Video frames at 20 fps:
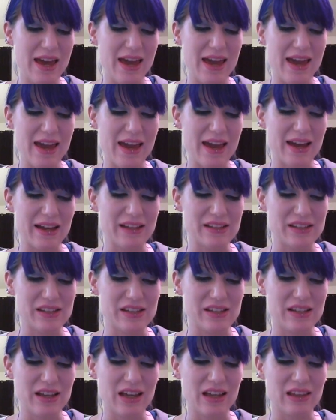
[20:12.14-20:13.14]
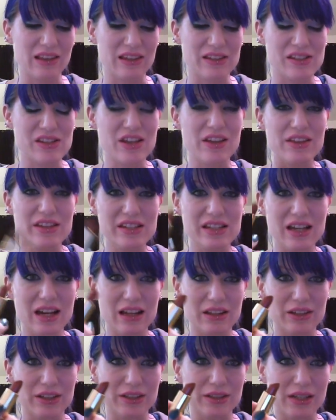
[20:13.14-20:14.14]
And I saw this
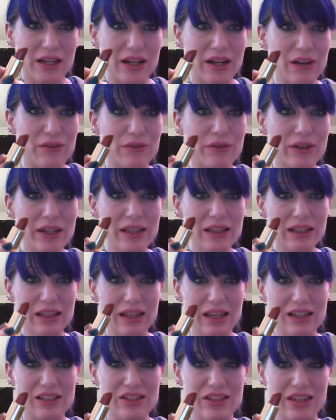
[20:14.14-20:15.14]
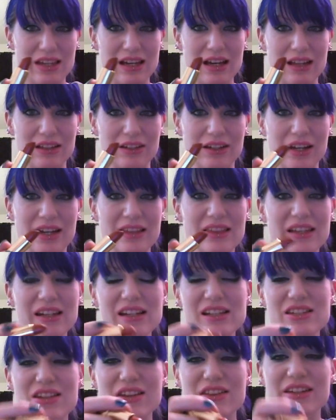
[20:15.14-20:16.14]
color, and I really liked the color. And then
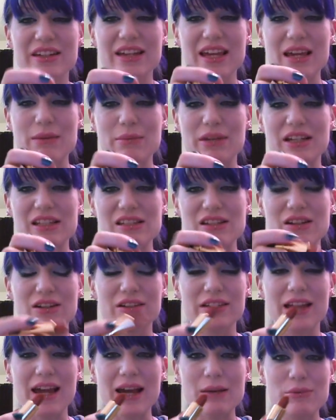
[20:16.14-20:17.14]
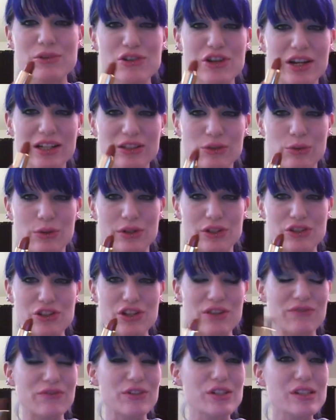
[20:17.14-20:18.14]
I saw the name, and it's called Abstract Orange.
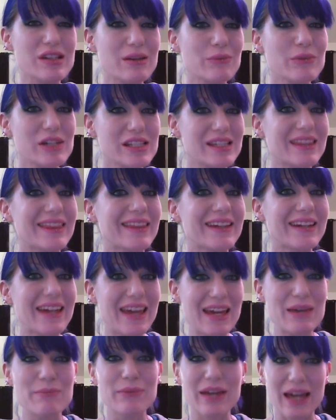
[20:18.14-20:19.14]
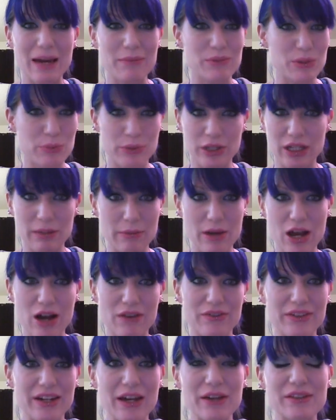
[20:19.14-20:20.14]
And for some reason, the name kept putting me
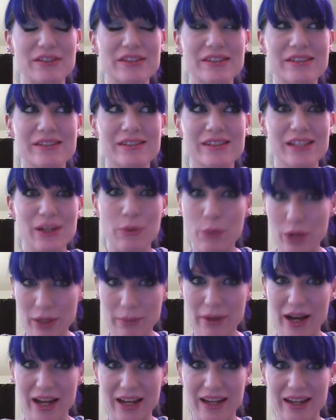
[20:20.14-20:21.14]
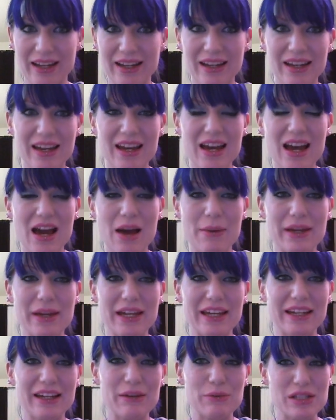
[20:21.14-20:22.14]
off, and I didn't want to buy it. I
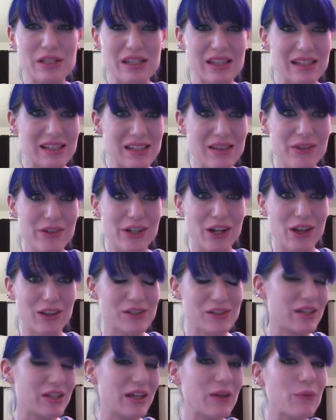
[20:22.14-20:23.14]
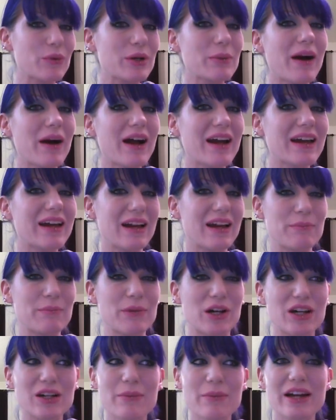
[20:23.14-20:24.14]
mean, it was like $7. I didn't want to buy it. I'm
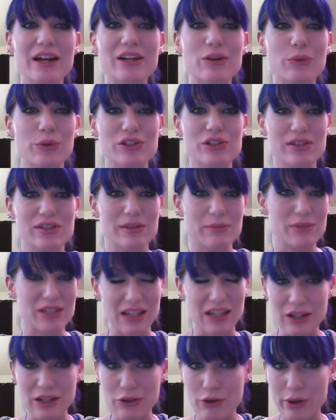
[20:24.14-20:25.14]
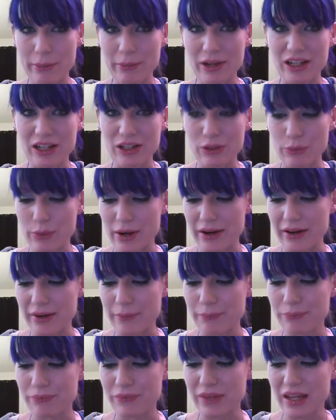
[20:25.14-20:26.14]
not going to buy an orange lipstick. I know I'm not going to wear
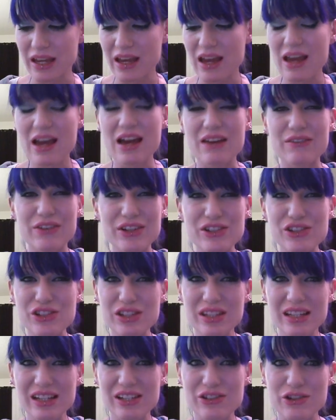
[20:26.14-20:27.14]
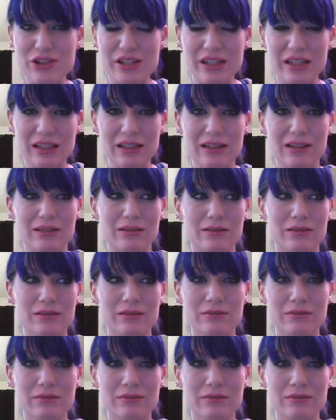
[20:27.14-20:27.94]
it. Eventually, I just kind of